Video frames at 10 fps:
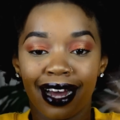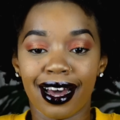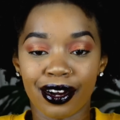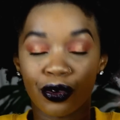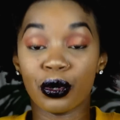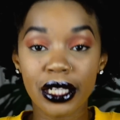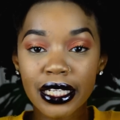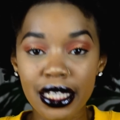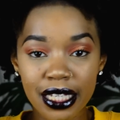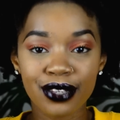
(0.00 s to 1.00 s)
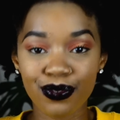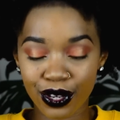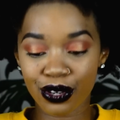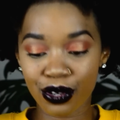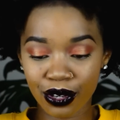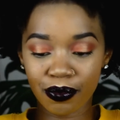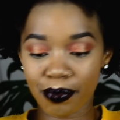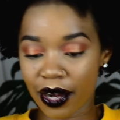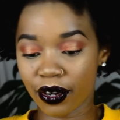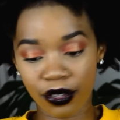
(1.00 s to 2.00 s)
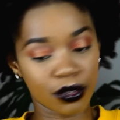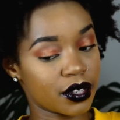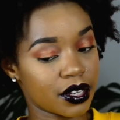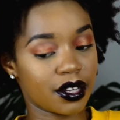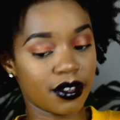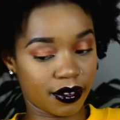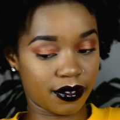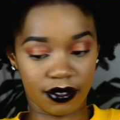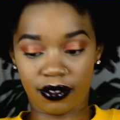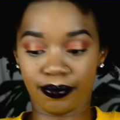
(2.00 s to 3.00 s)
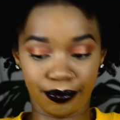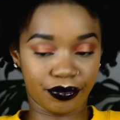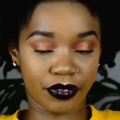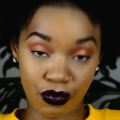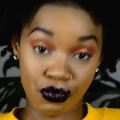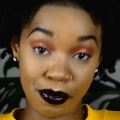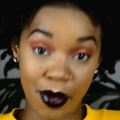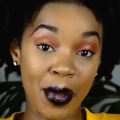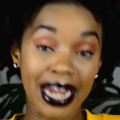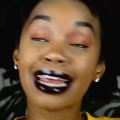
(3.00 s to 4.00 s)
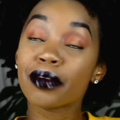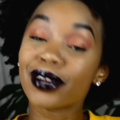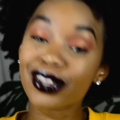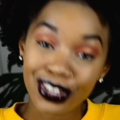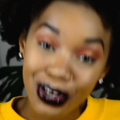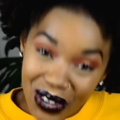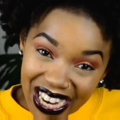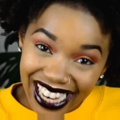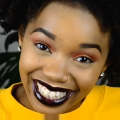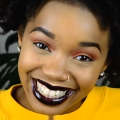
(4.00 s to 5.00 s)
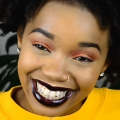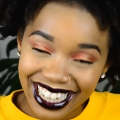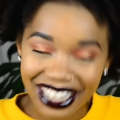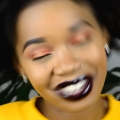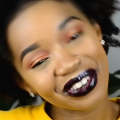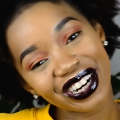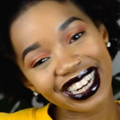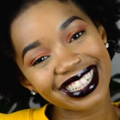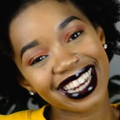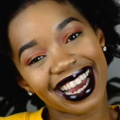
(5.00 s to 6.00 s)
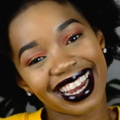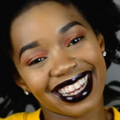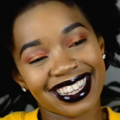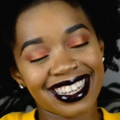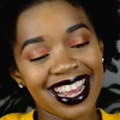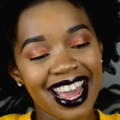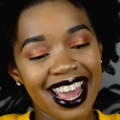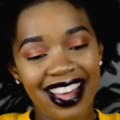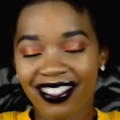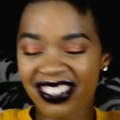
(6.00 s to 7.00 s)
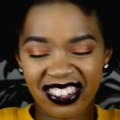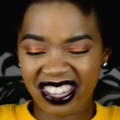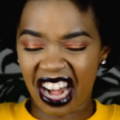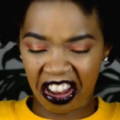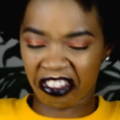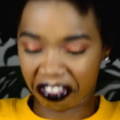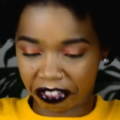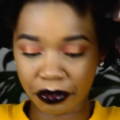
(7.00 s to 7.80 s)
rules in this video by not using full Maybelline. But you know what? You know what, guys? That's just life.